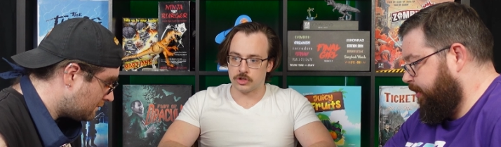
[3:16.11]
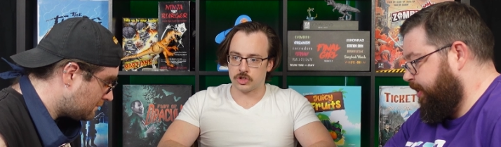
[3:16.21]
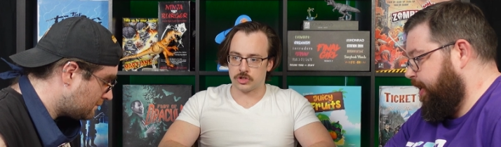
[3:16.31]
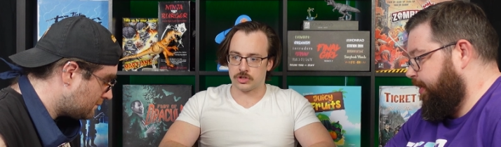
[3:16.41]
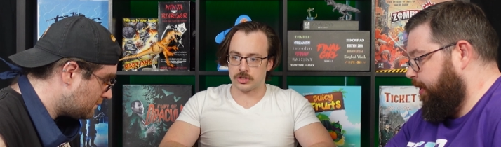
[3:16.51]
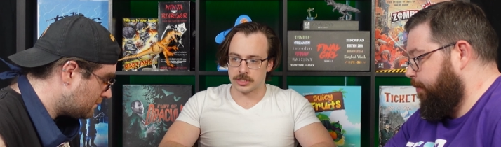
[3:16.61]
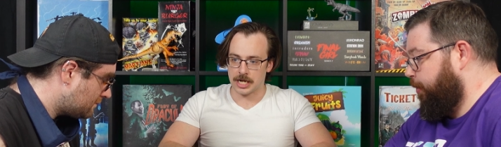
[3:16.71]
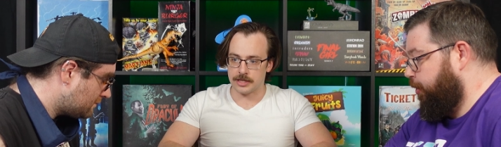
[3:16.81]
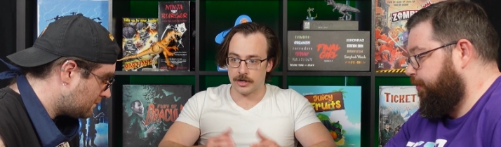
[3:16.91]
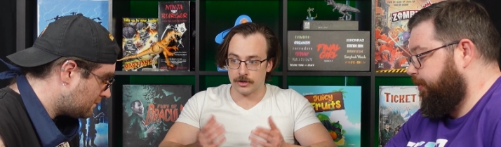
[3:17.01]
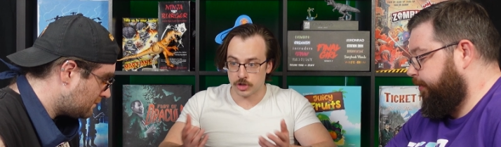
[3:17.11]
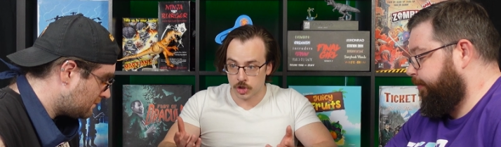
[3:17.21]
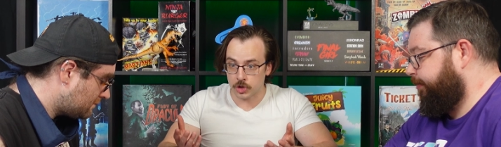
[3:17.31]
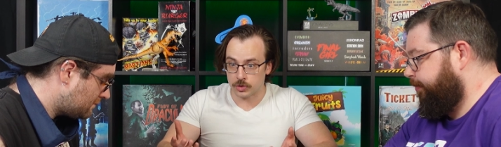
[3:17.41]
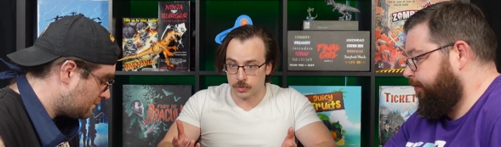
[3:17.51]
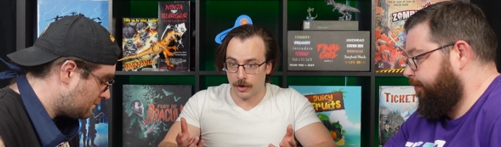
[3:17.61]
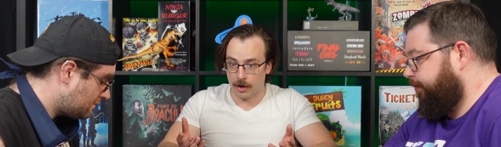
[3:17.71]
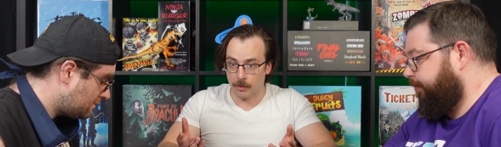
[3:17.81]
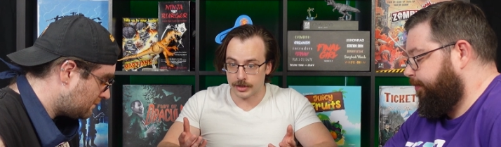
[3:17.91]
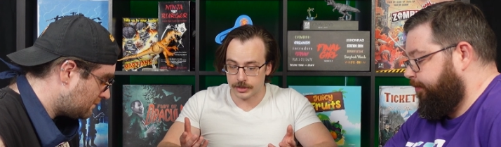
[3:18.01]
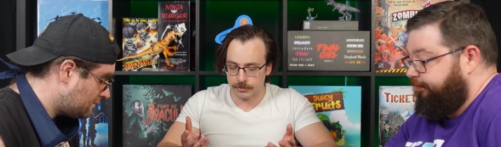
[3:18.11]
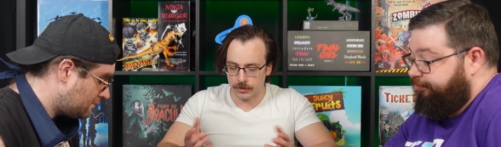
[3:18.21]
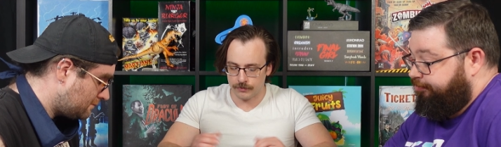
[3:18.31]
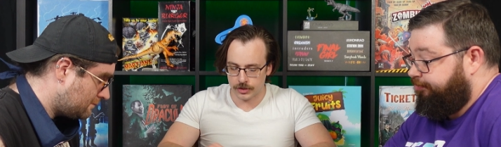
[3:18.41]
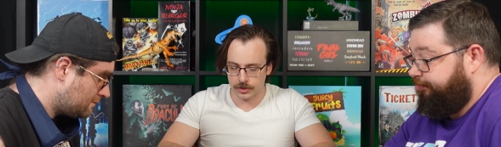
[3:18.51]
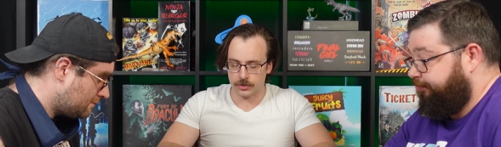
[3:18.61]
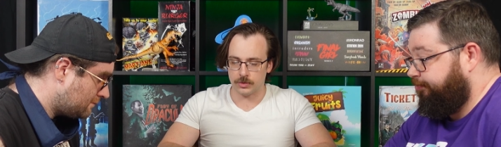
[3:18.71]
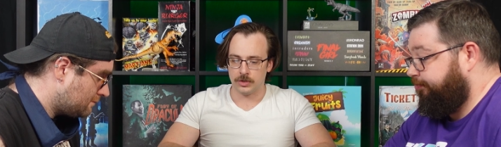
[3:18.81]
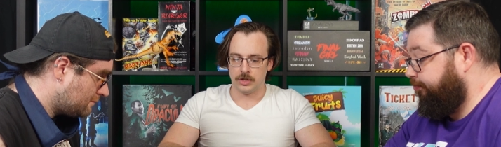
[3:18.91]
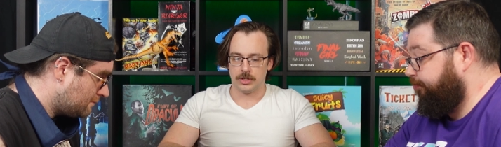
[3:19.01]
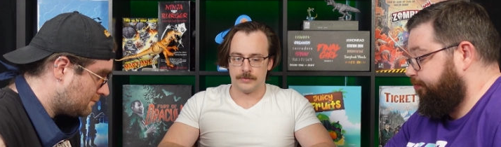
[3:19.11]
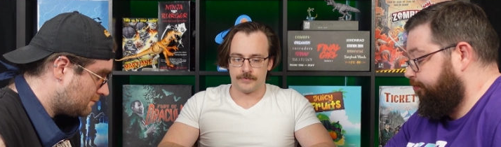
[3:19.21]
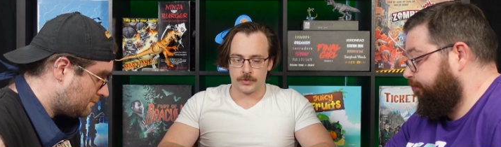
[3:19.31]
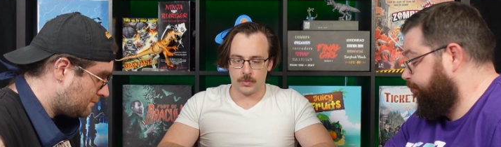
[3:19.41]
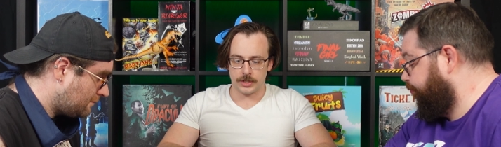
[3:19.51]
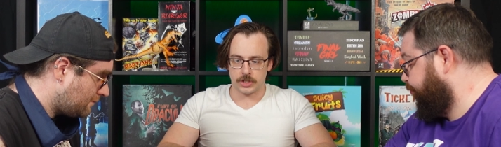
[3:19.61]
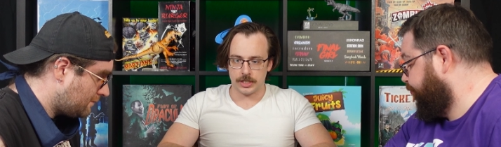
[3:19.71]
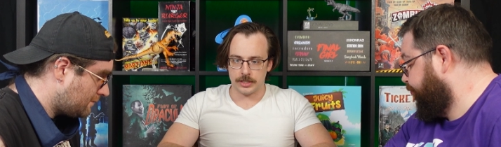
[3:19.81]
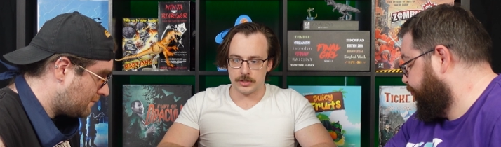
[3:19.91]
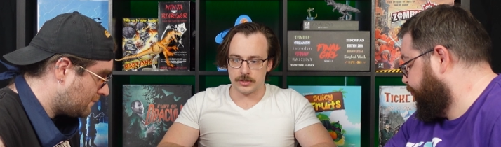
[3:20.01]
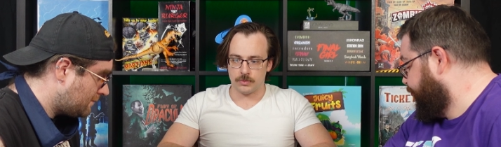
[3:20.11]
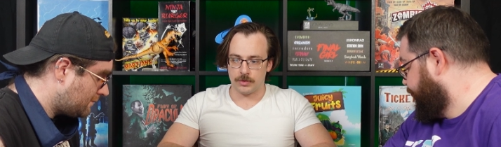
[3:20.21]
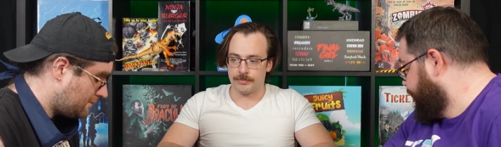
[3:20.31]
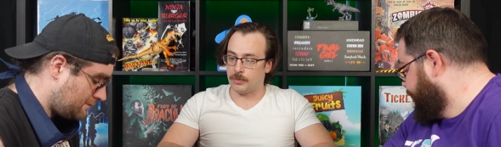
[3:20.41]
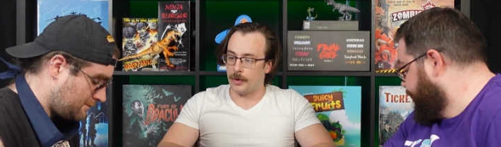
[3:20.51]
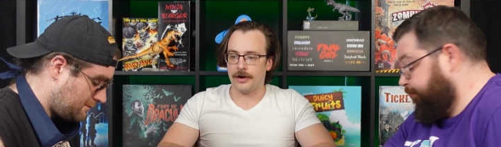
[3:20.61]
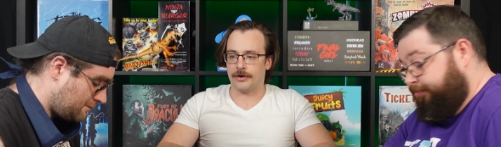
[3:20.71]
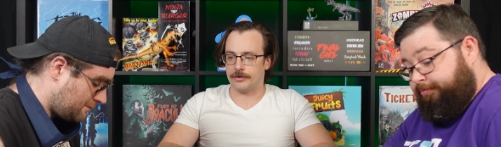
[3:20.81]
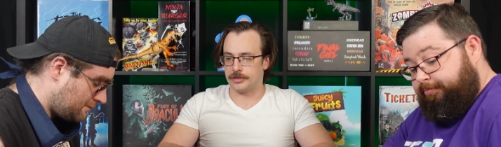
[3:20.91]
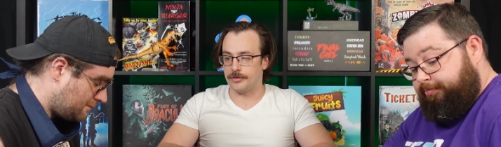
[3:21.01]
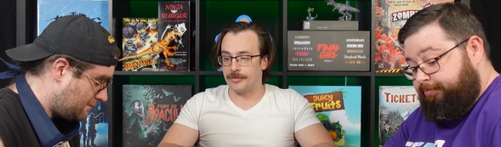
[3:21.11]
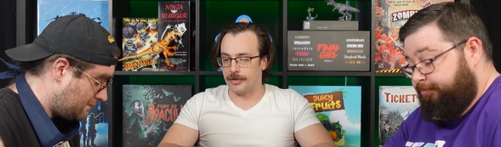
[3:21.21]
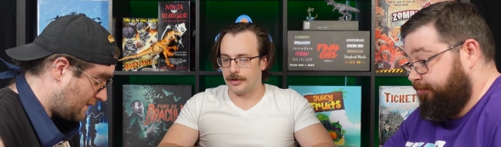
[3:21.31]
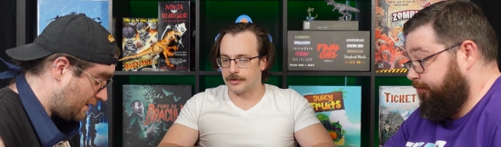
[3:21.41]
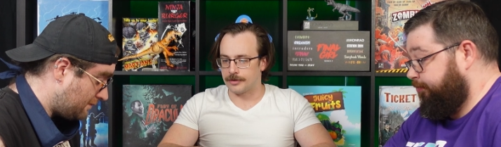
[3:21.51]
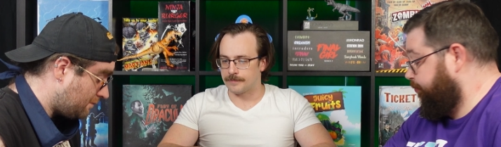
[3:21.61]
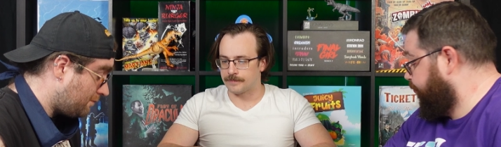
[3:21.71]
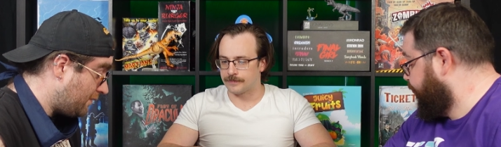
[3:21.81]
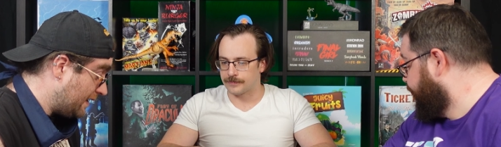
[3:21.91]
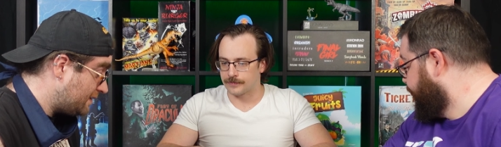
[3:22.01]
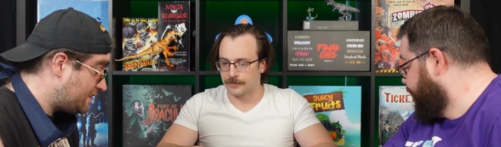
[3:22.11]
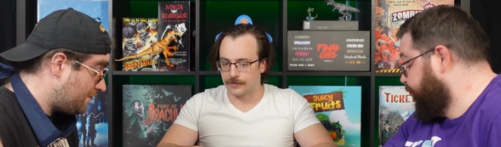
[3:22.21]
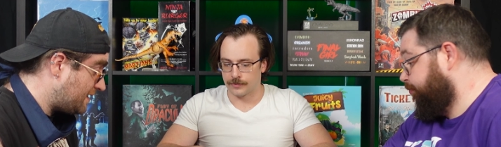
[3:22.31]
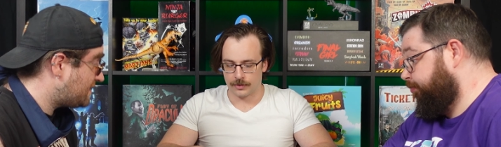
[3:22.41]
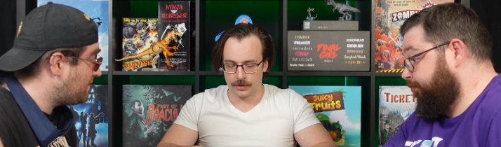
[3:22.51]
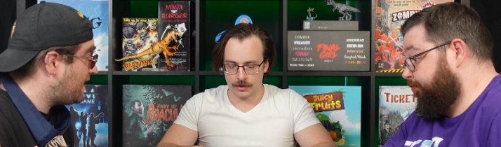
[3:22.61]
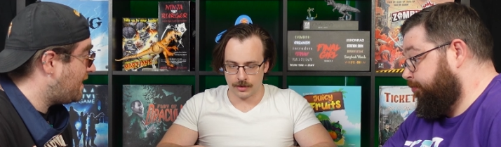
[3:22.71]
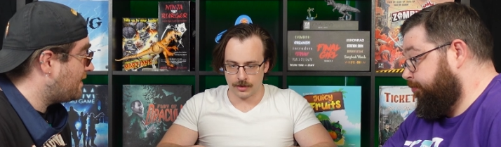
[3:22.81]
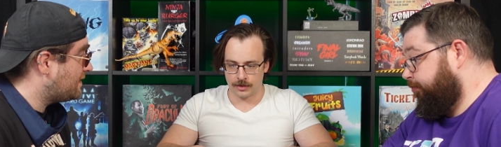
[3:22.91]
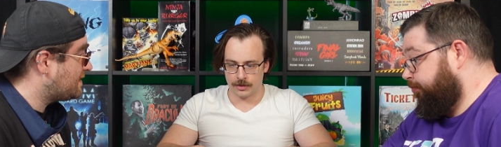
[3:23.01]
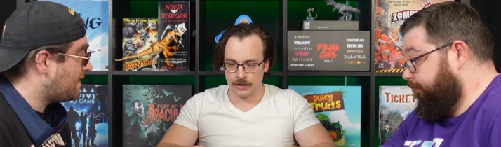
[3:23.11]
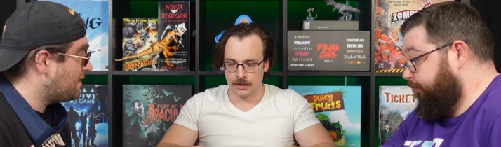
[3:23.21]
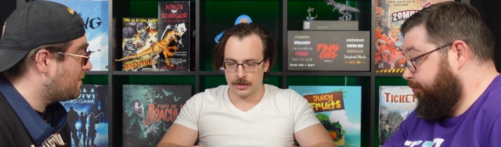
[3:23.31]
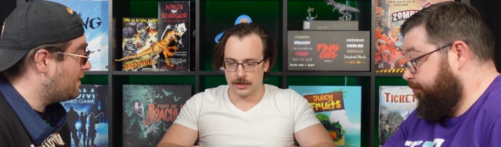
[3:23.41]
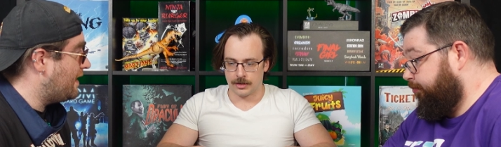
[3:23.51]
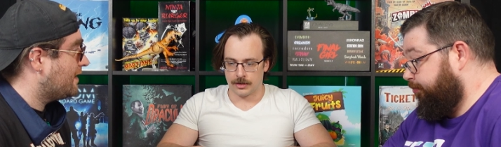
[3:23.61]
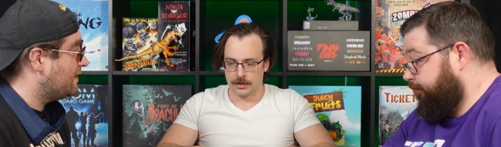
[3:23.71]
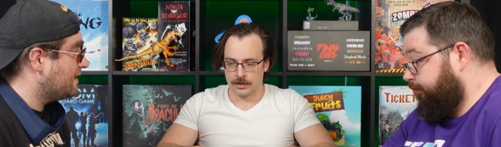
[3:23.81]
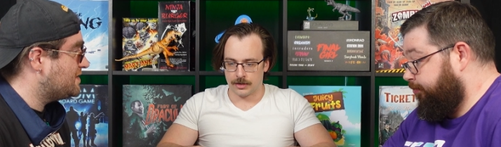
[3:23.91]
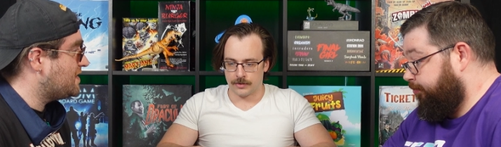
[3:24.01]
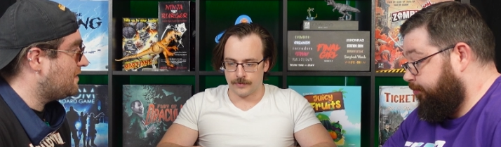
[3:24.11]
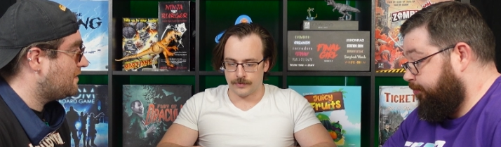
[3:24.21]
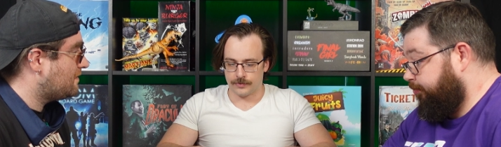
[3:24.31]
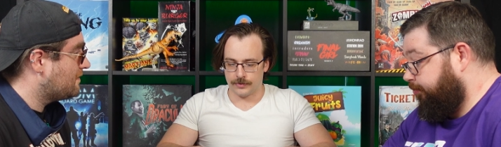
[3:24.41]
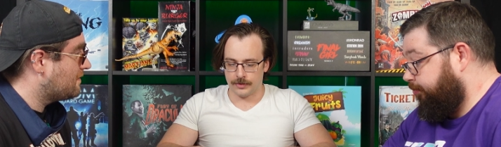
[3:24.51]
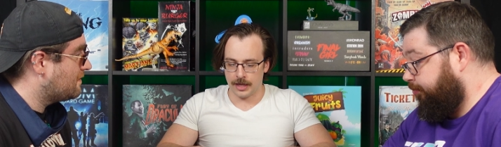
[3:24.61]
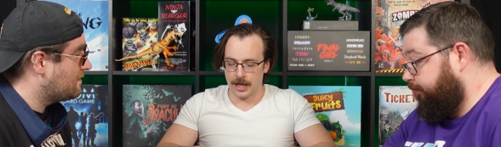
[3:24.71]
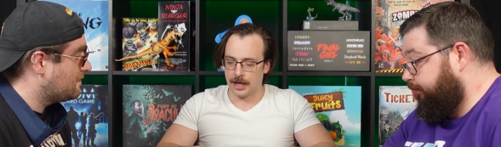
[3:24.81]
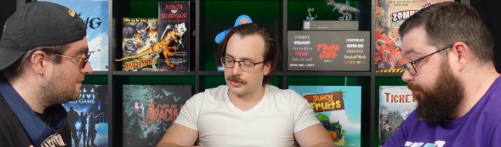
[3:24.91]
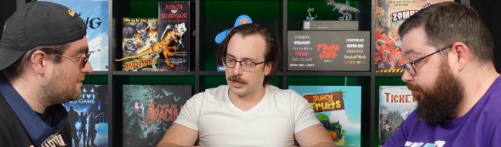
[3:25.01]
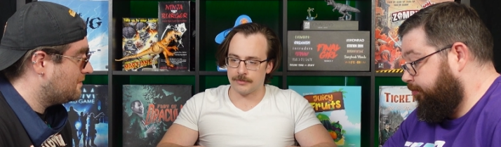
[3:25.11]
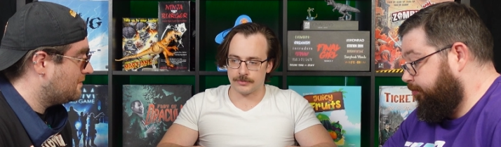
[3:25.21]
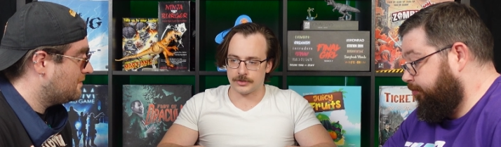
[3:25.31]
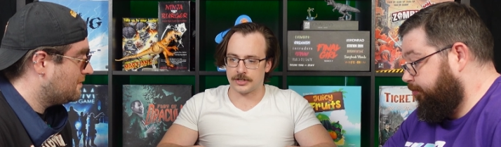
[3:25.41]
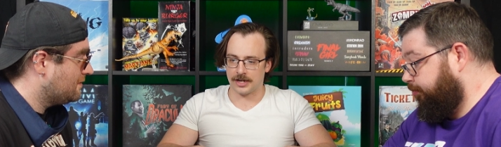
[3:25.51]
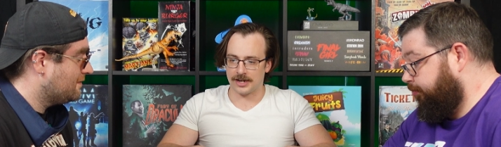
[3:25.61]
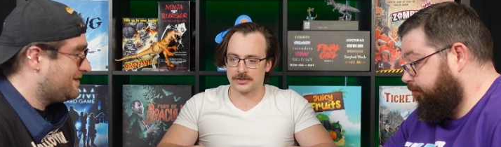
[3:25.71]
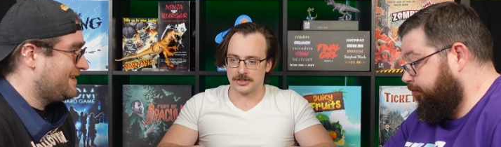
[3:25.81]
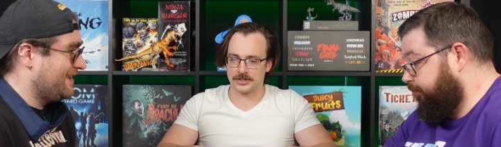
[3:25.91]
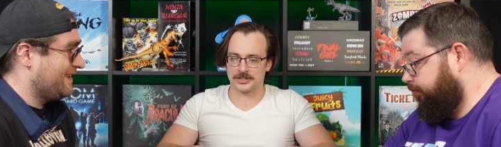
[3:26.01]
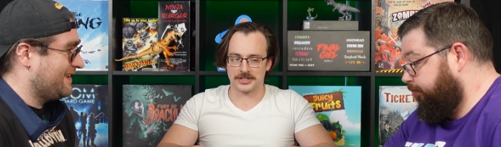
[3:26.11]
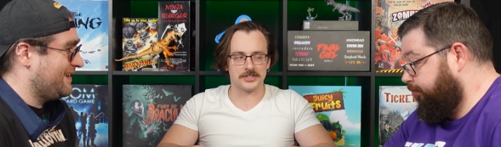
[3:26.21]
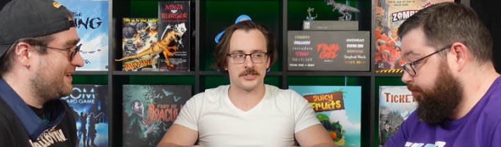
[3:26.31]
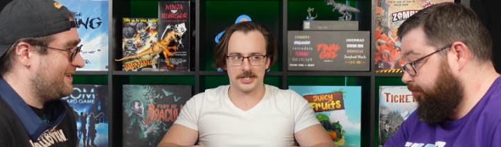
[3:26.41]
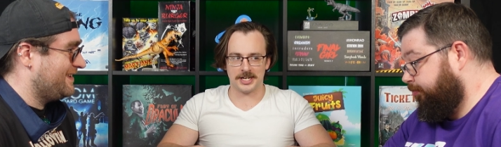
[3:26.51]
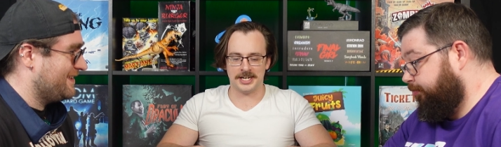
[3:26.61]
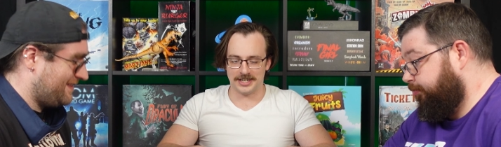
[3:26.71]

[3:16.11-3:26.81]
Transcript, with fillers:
Speaker 1: stay there. Stay and there and choose where I want to move to. Hmm which is, would be where, do you think?
Speaker 2: There's the best spot. That's probably where you're not going to get jugged.
Speaker 1: Yeah, I think I'm actually just going to stay